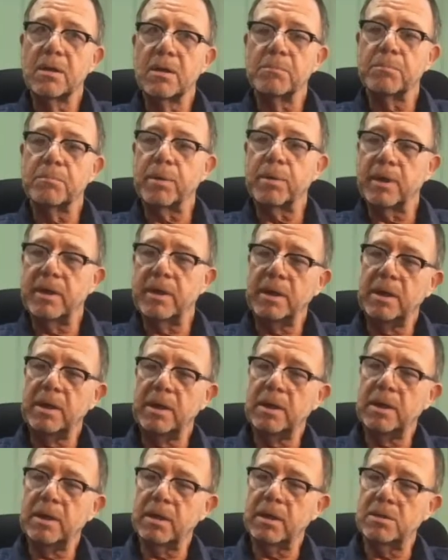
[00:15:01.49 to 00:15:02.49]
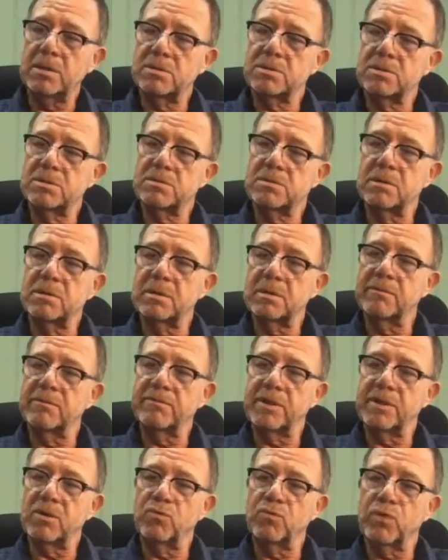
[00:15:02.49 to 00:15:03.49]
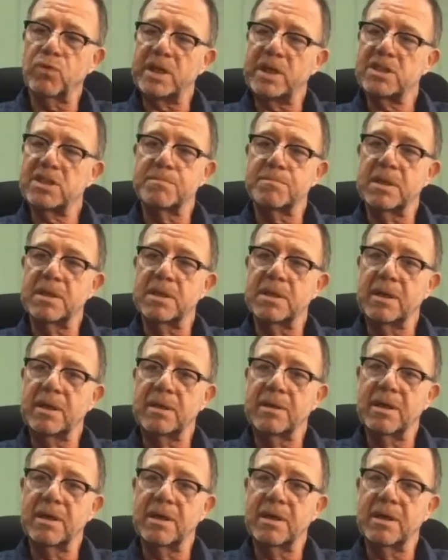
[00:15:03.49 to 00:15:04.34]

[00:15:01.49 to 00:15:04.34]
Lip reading: but he is delivering rice milling